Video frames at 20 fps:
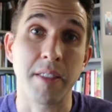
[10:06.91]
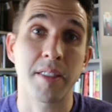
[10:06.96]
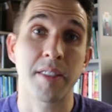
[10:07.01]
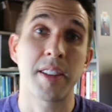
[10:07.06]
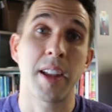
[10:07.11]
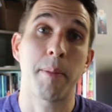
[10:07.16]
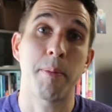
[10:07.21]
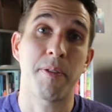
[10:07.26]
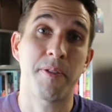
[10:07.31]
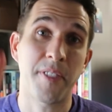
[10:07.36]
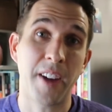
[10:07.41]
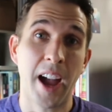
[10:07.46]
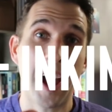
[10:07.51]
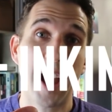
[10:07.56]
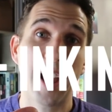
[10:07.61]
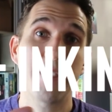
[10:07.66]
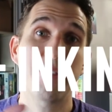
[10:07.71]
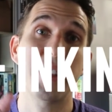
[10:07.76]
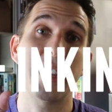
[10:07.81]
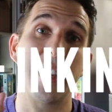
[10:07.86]
Step
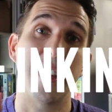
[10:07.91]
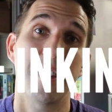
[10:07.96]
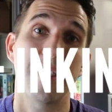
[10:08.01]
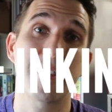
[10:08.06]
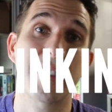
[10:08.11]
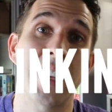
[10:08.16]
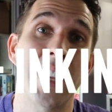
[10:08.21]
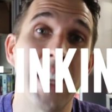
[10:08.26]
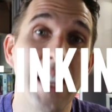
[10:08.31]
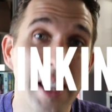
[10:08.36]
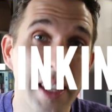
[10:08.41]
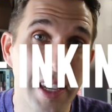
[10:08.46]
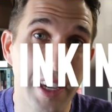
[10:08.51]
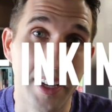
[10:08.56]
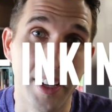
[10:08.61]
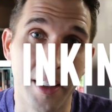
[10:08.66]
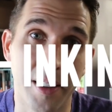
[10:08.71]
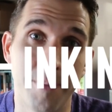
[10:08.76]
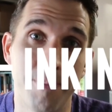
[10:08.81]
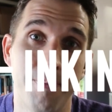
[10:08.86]
5 is
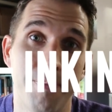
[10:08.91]
inking.